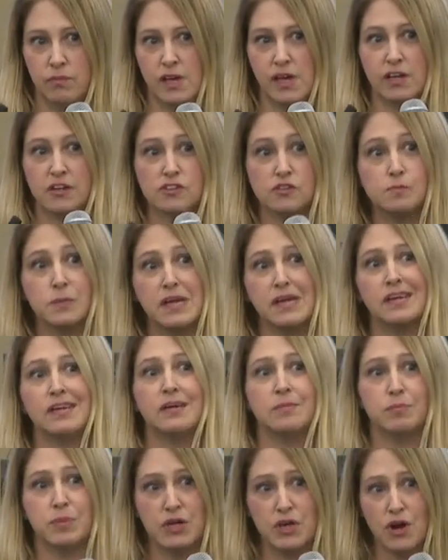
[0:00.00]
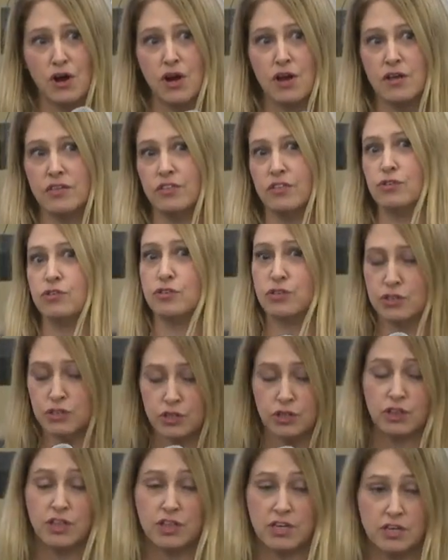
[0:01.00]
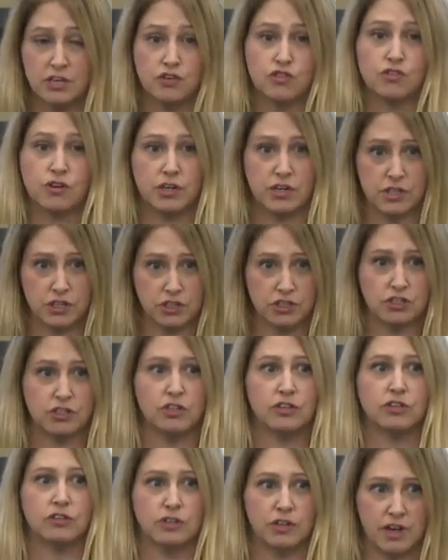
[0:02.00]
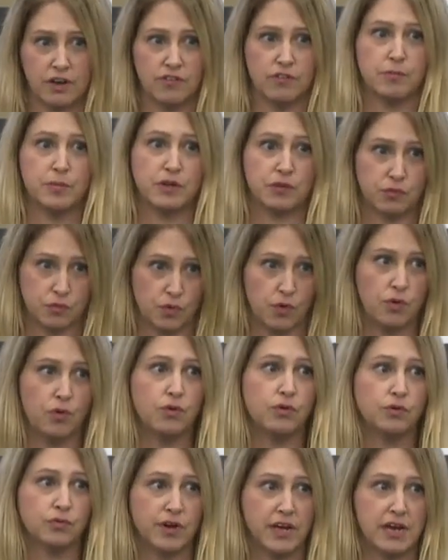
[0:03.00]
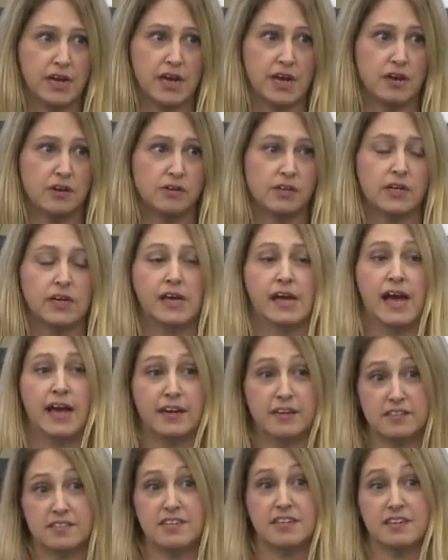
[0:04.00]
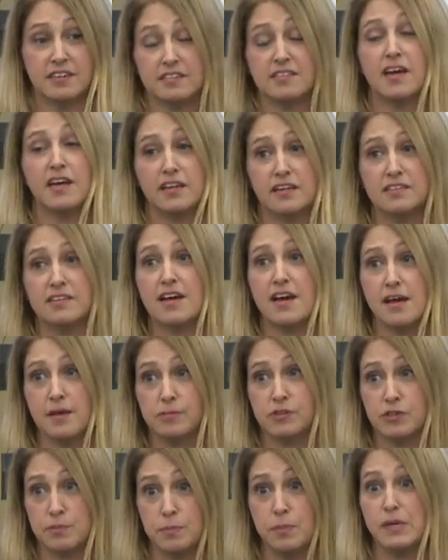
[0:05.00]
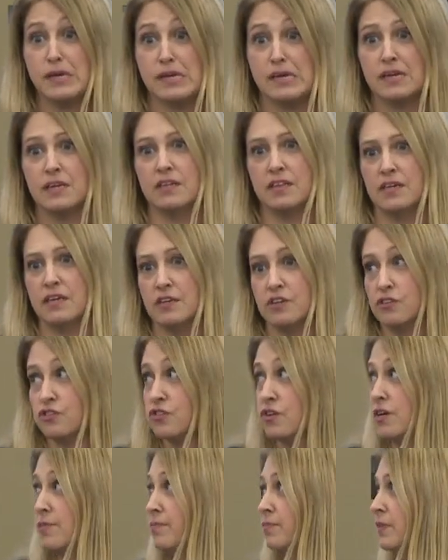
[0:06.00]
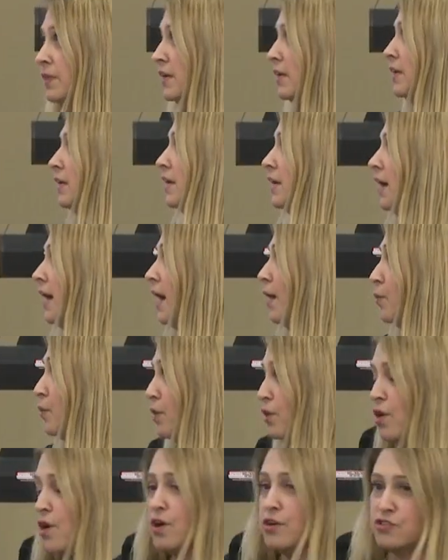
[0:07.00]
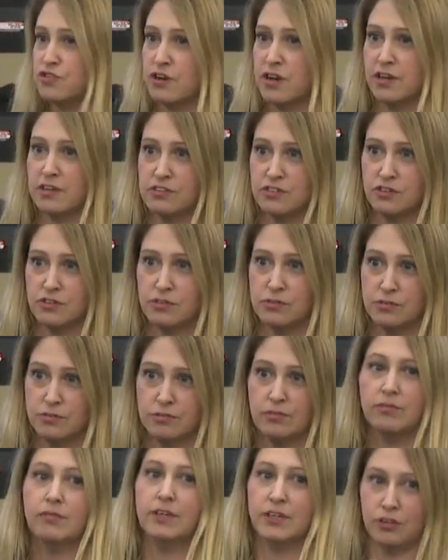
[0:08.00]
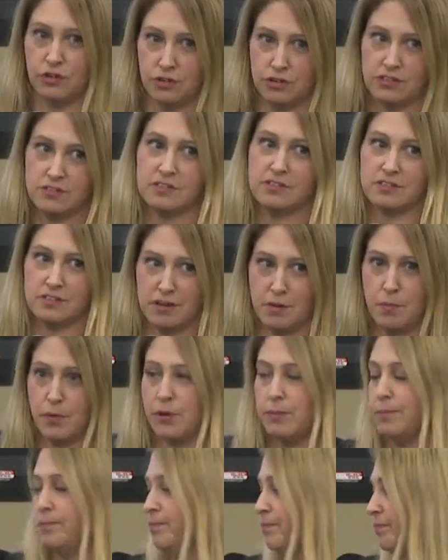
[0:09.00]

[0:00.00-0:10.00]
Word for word: expanding beyond the, the, traditional government role right now, and it's an exciting time to be in the industry. And we are all trying to increase this number.